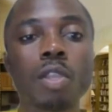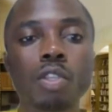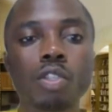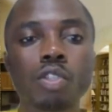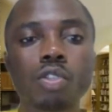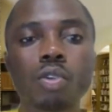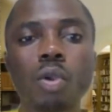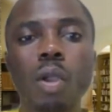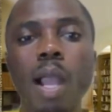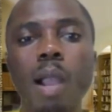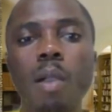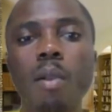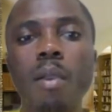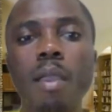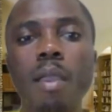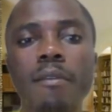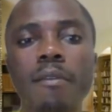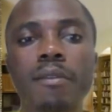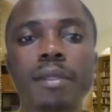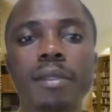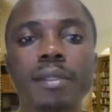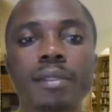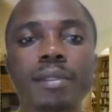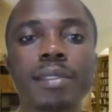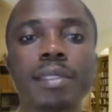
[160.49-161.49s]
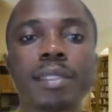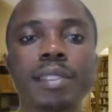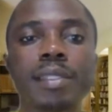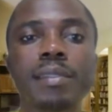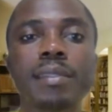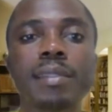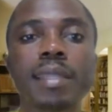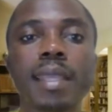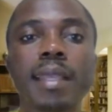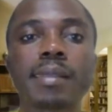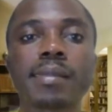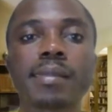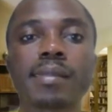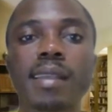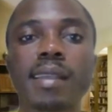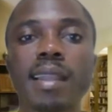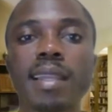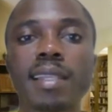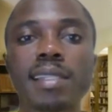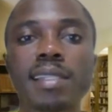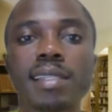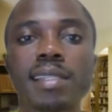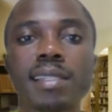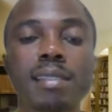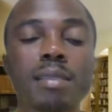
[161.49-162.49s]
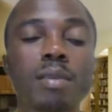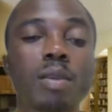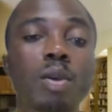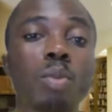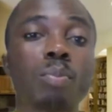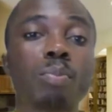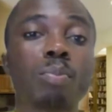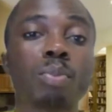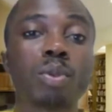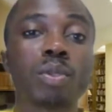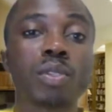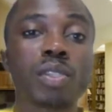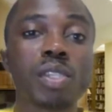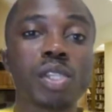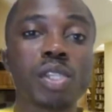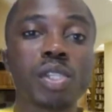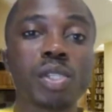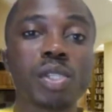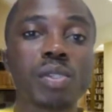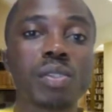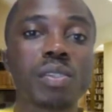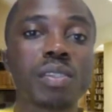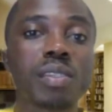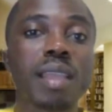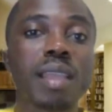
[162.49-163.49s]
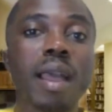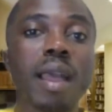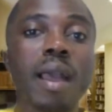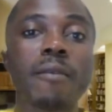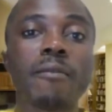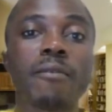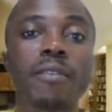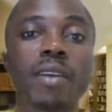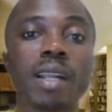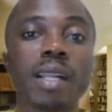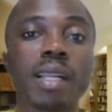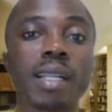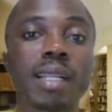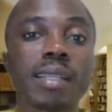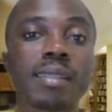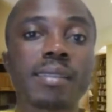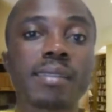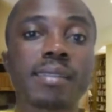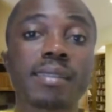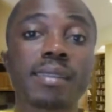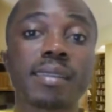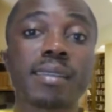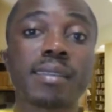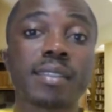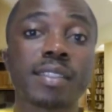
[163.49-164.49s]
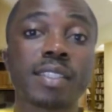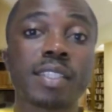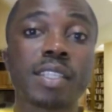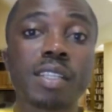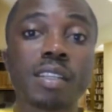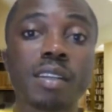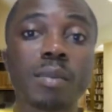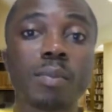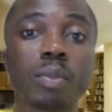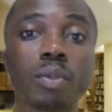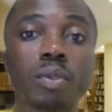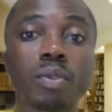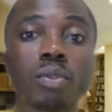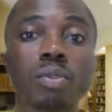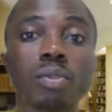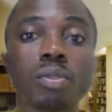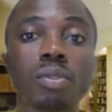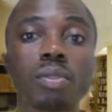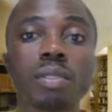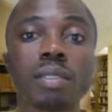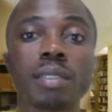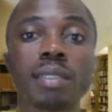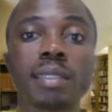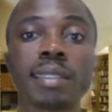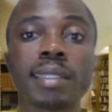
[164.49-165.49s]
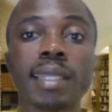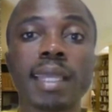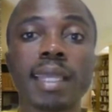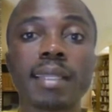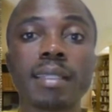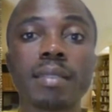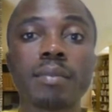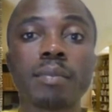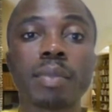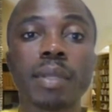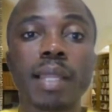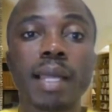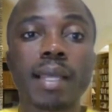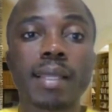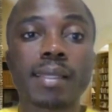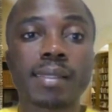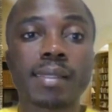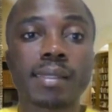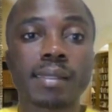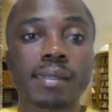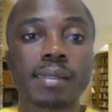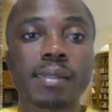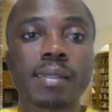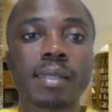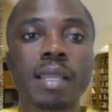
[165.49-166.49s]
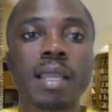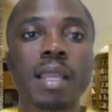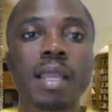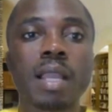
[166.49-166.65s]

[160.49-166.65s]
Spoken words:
So, however, these exciting positions are vacant at Singapore 10 Plaza